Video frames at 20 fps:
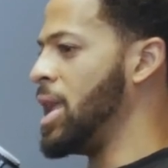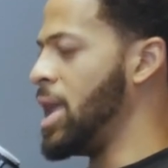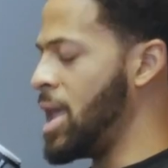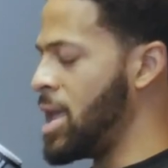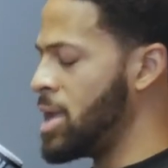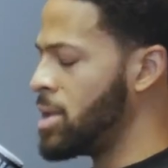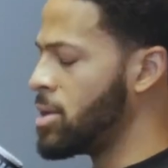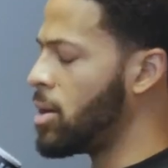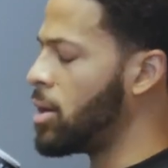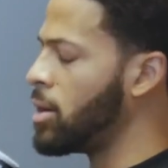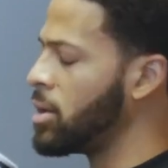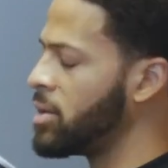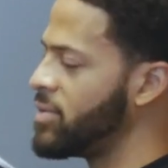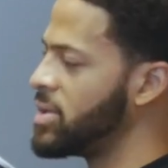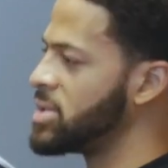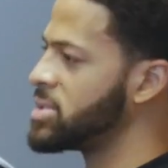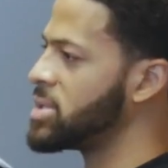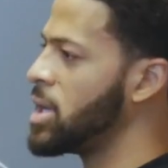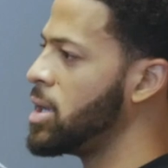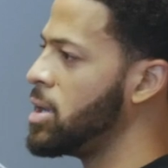in all of
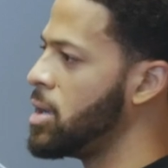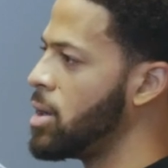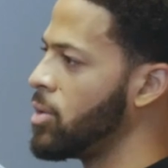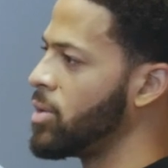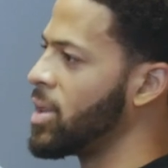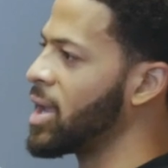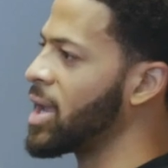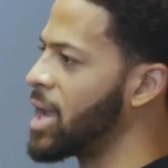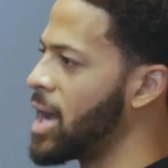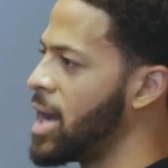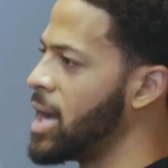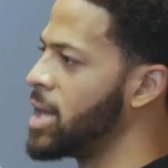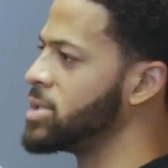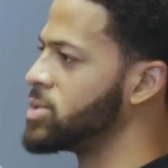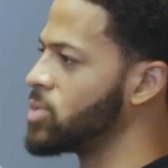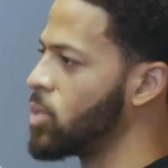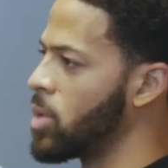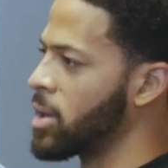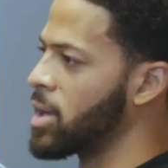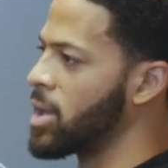this, I know that God
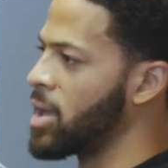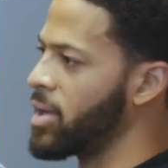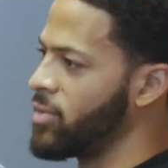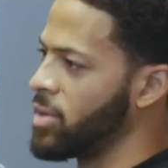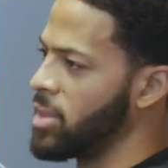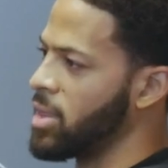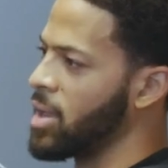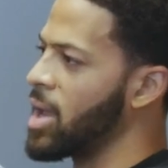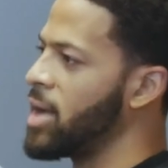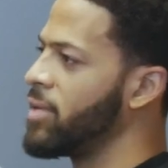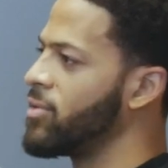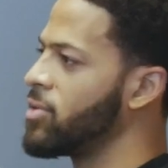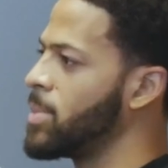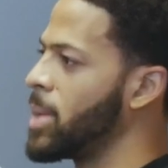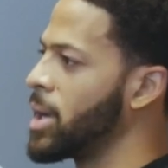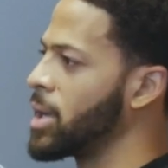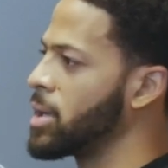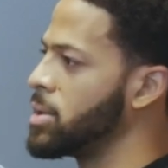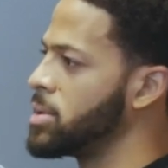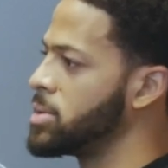is working everything out for
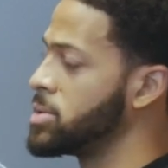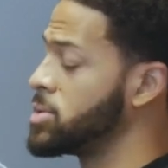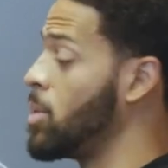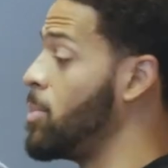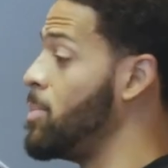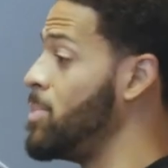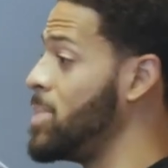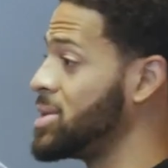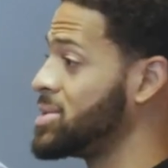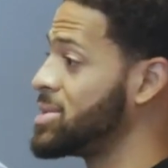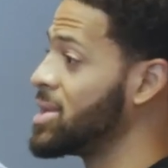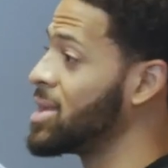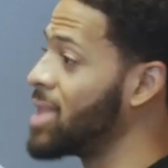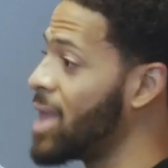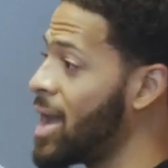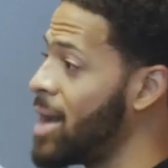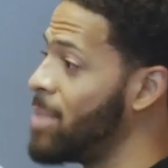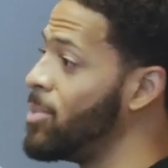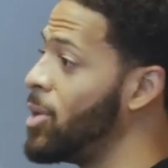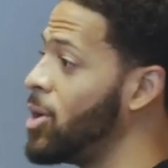my good. So missing
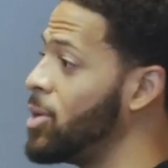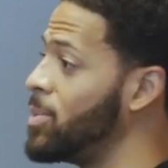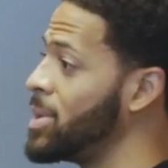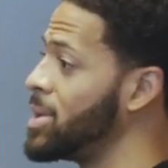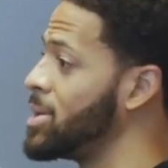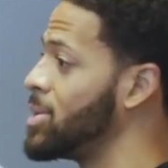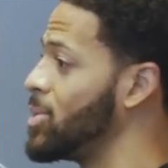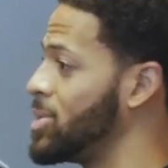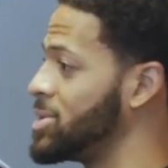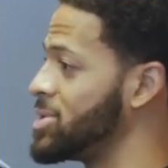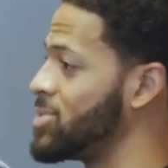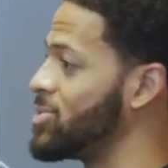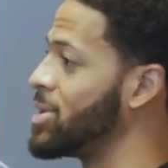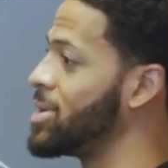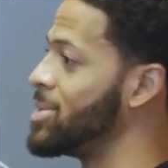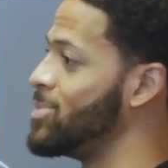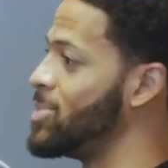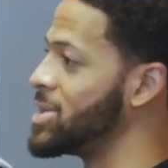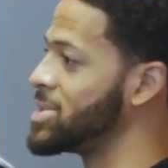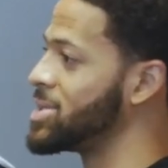that moment wasn't
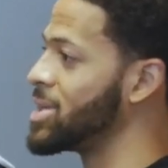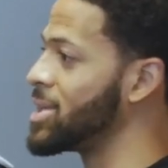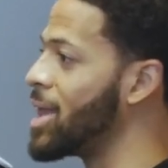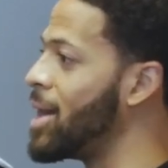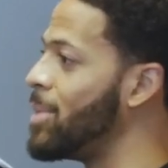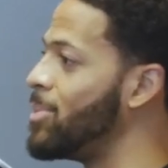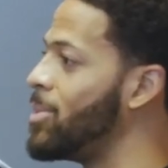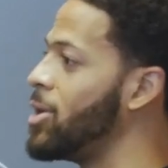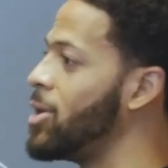really missing that